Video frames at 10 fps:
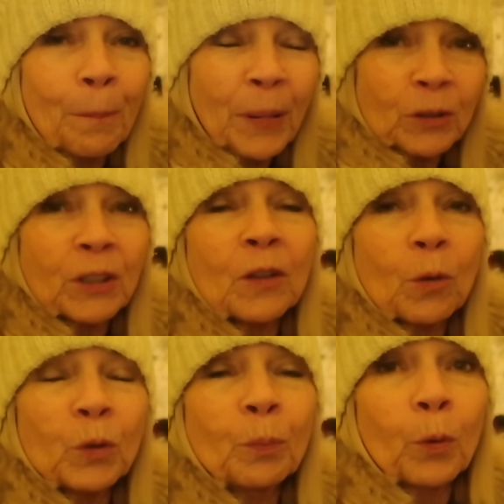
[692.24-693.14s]
building
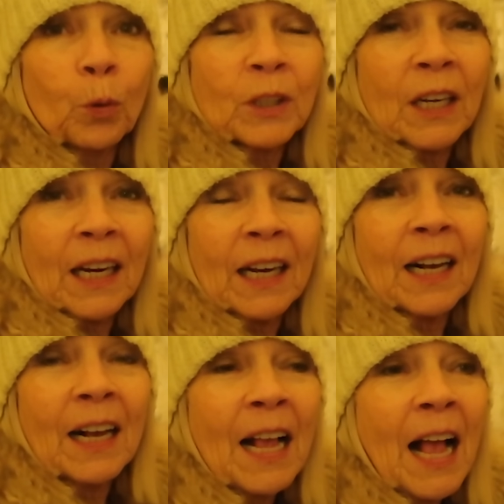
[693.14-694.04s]
that was brought
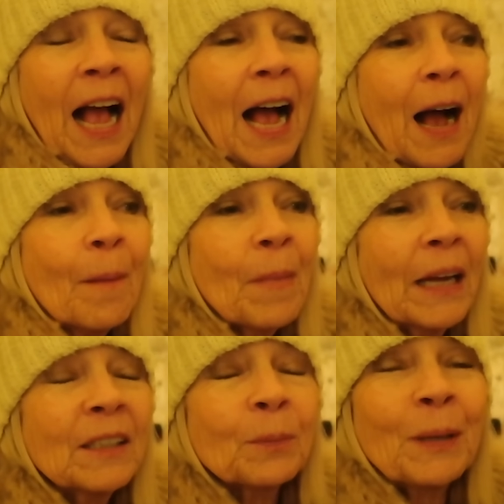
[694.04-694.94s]
here, um, and
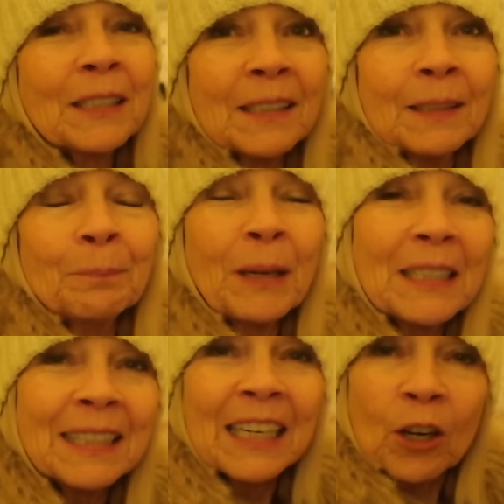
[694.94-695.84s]
it's been,
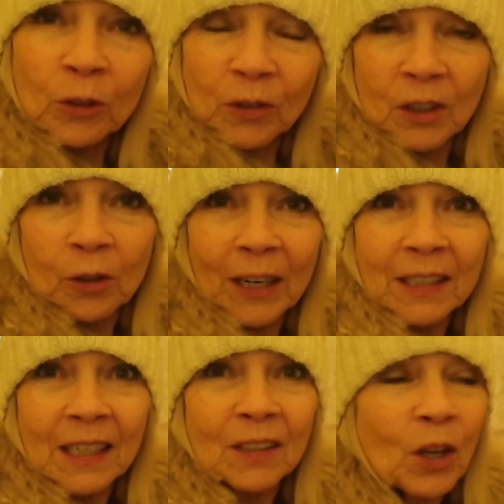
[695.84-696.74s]
been
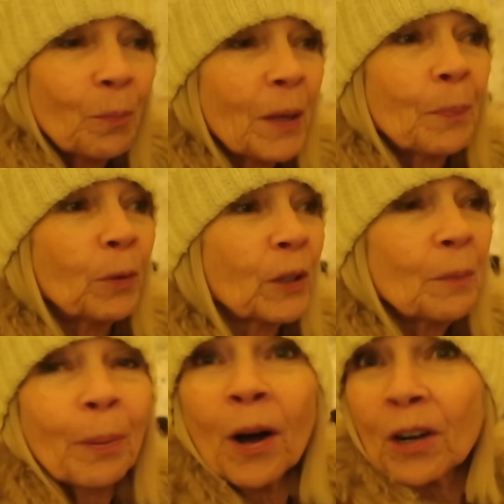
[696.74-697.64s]
deconsecrated, so people
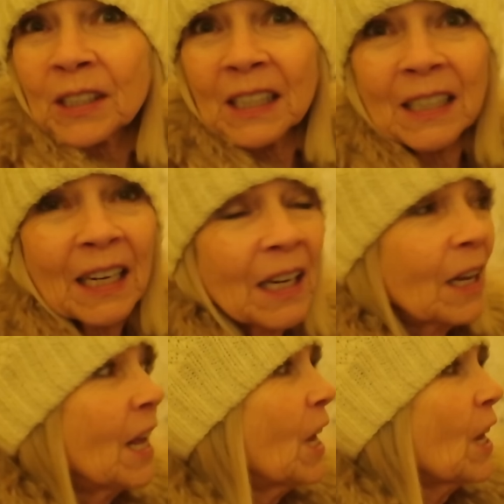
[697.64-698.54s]
can party in
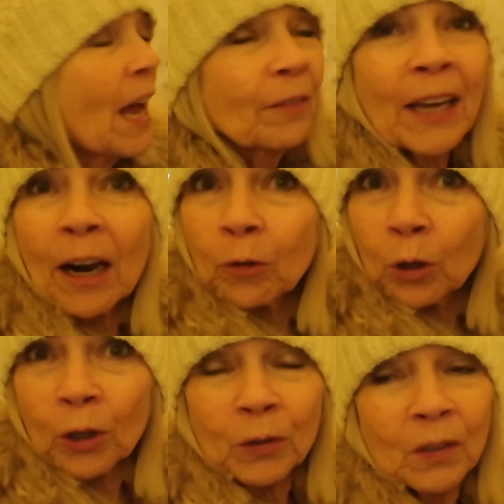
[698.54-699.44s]
here, have carol
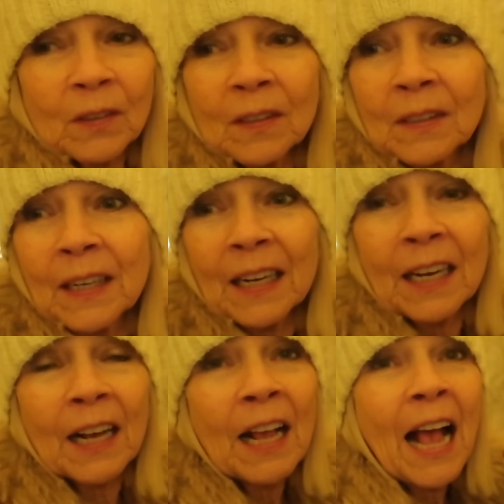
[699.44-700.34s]
concerts in
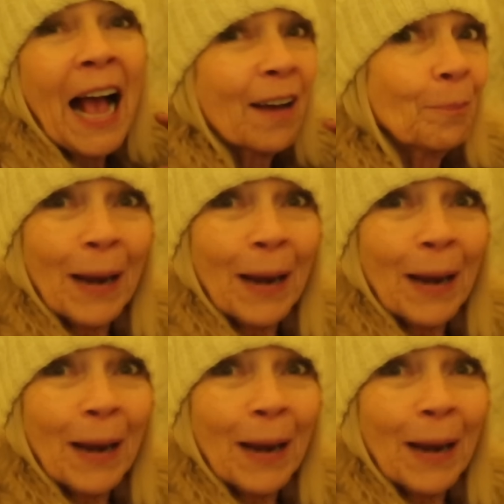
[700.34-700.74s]
here, have